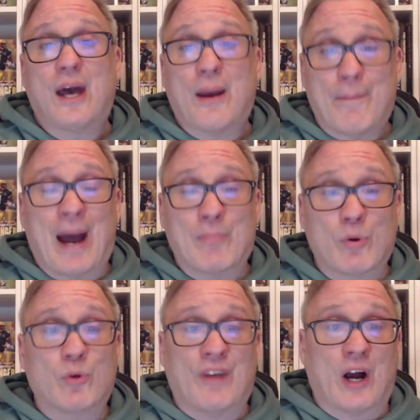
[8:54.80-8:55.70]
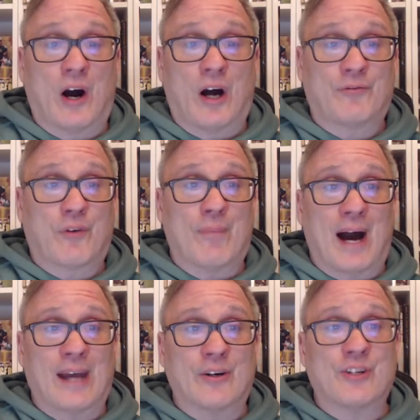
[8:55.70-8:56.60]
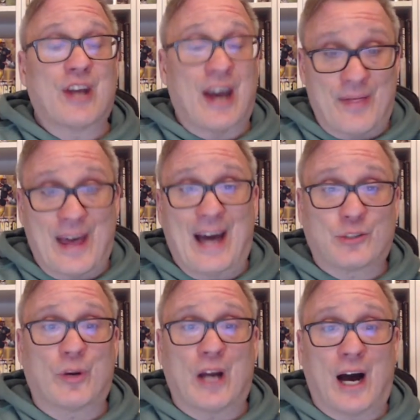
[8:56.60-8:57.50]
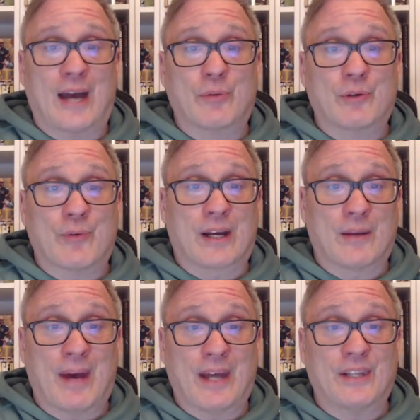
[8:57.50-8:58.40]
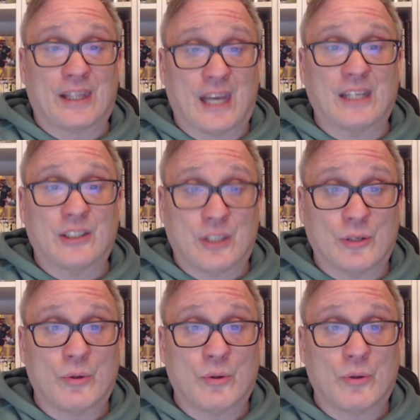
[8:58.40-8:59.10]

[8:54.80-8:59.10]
by moving on from Myers, and that's what I would recommend that they do.